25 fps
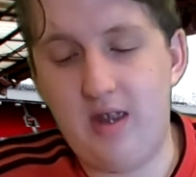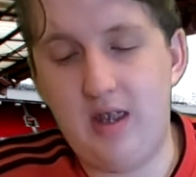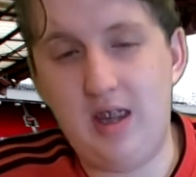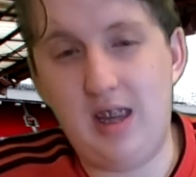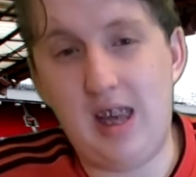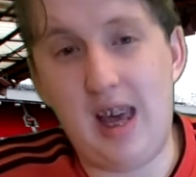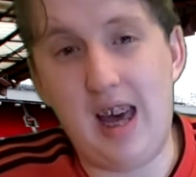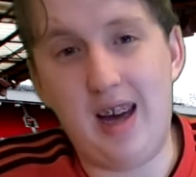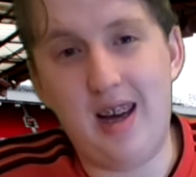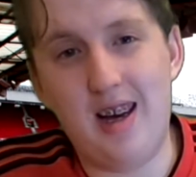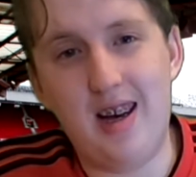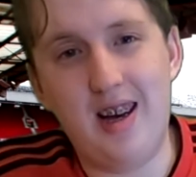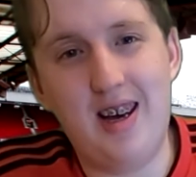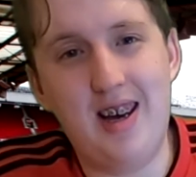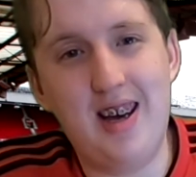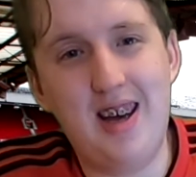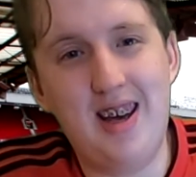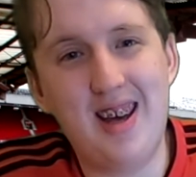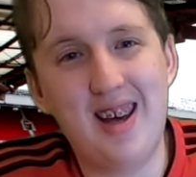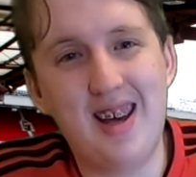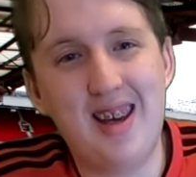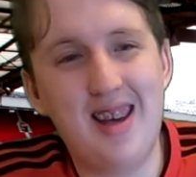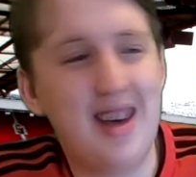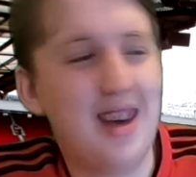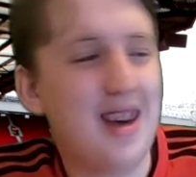Yeah.
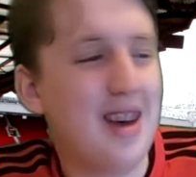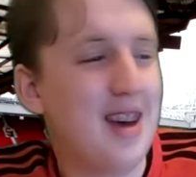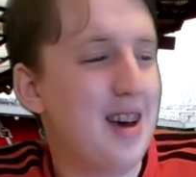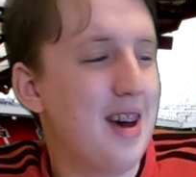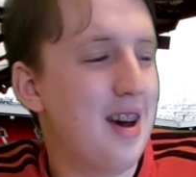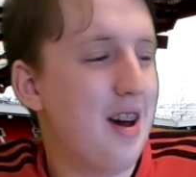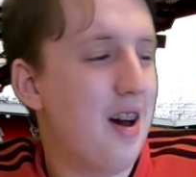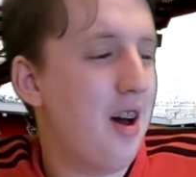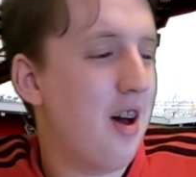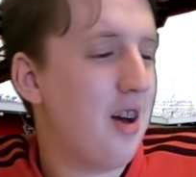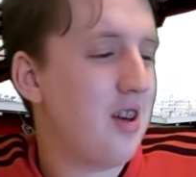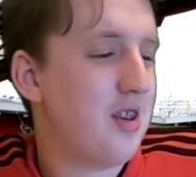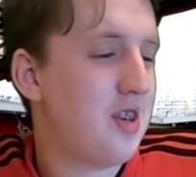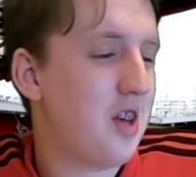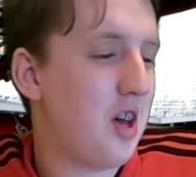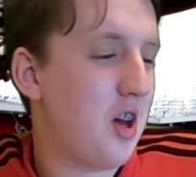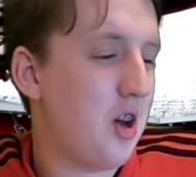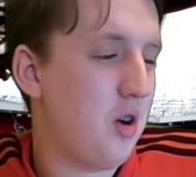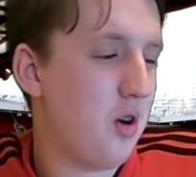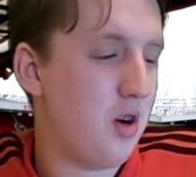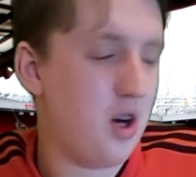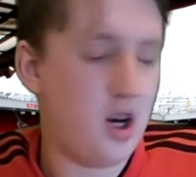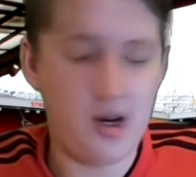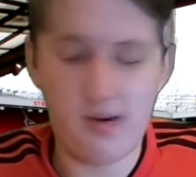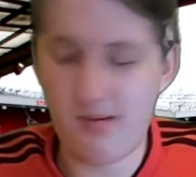
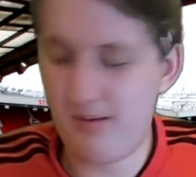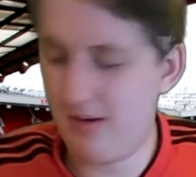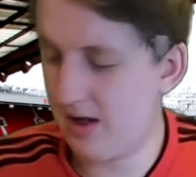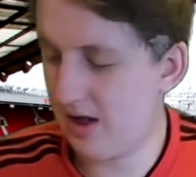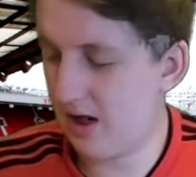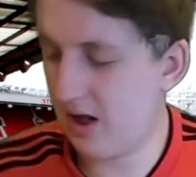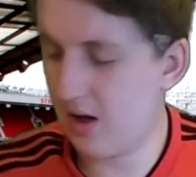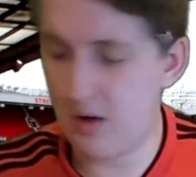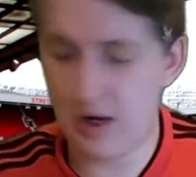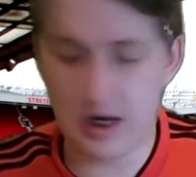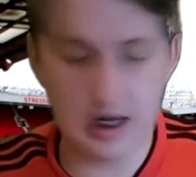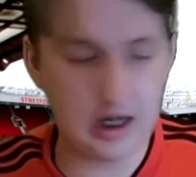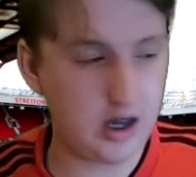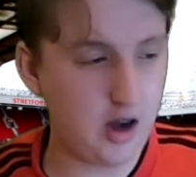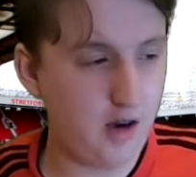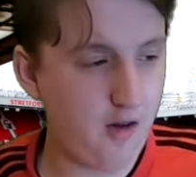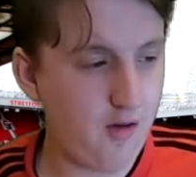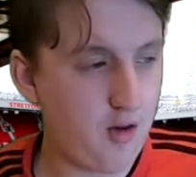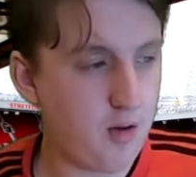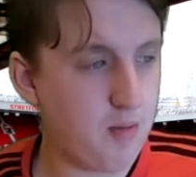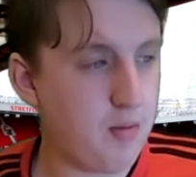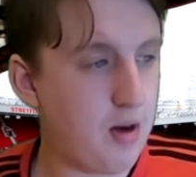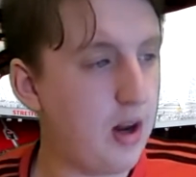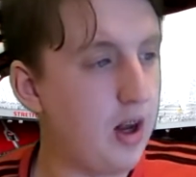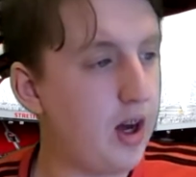So I'm just going to quickly go
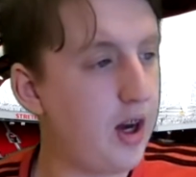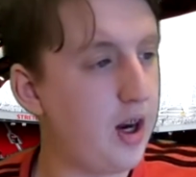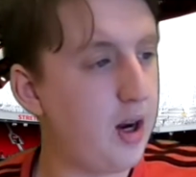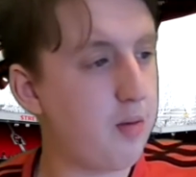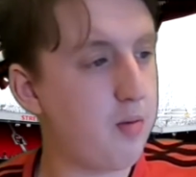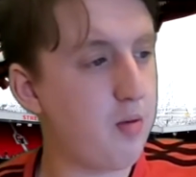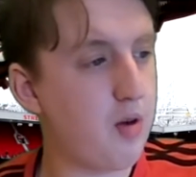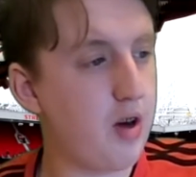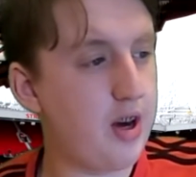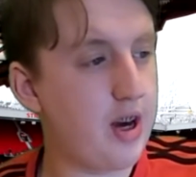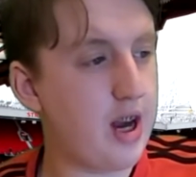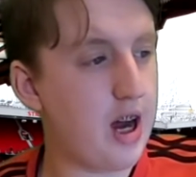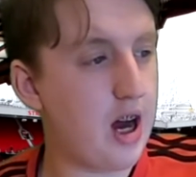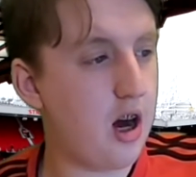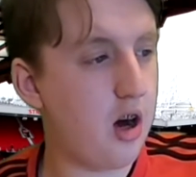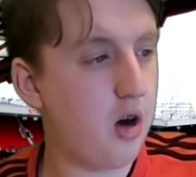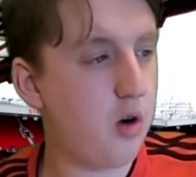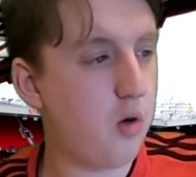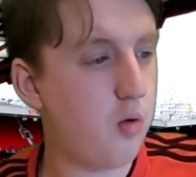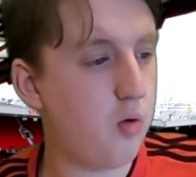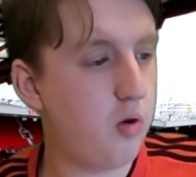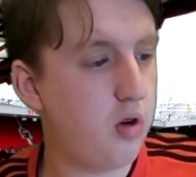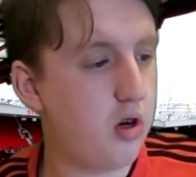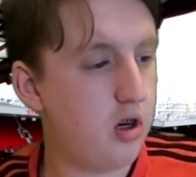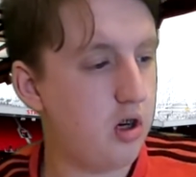through my lineup right
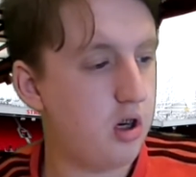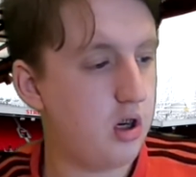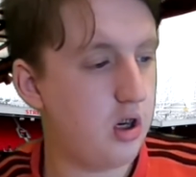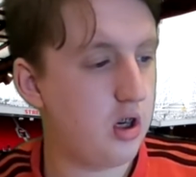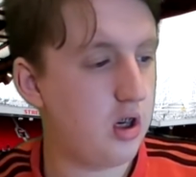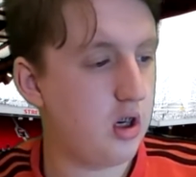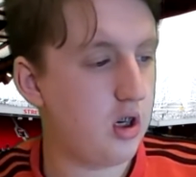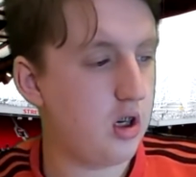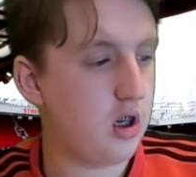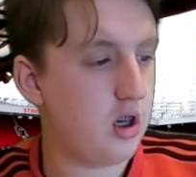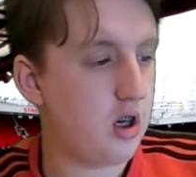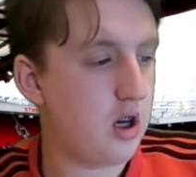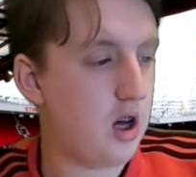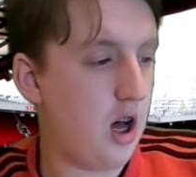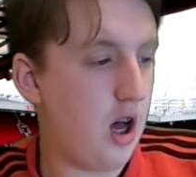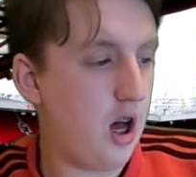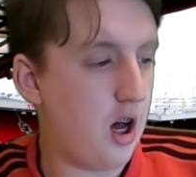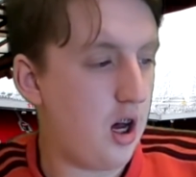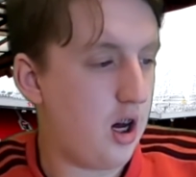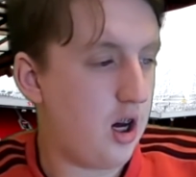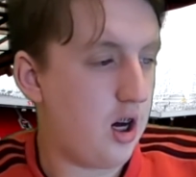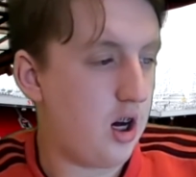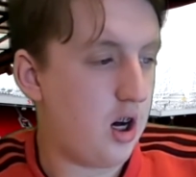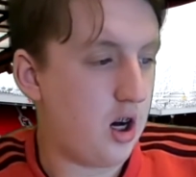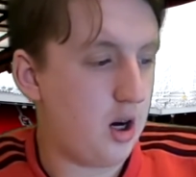now.
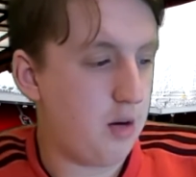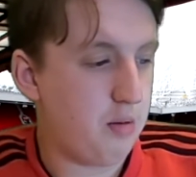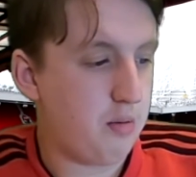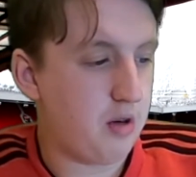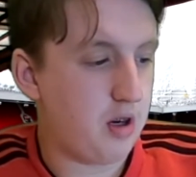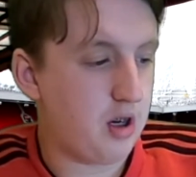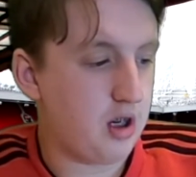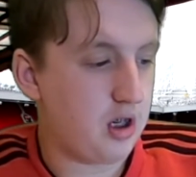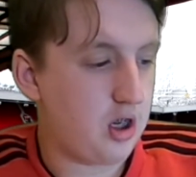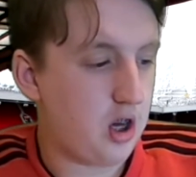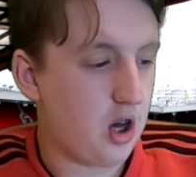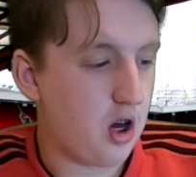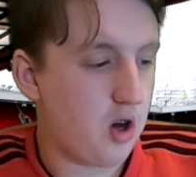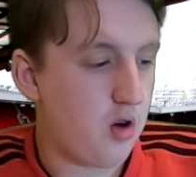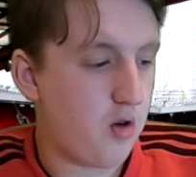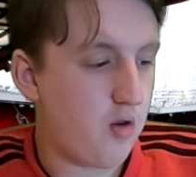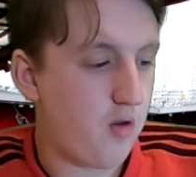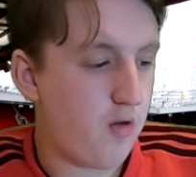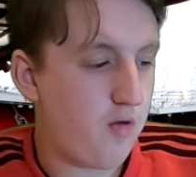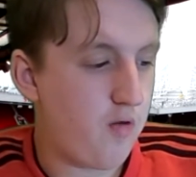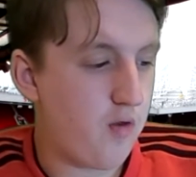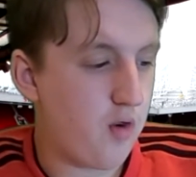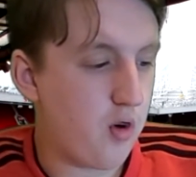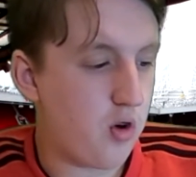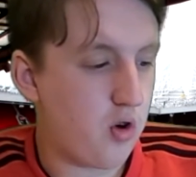I'm going to go
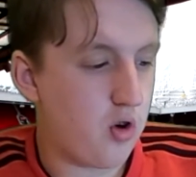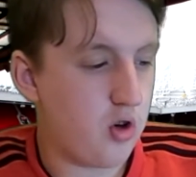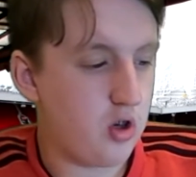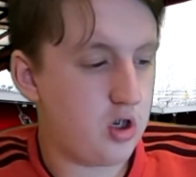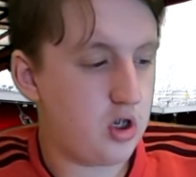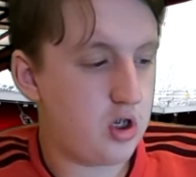for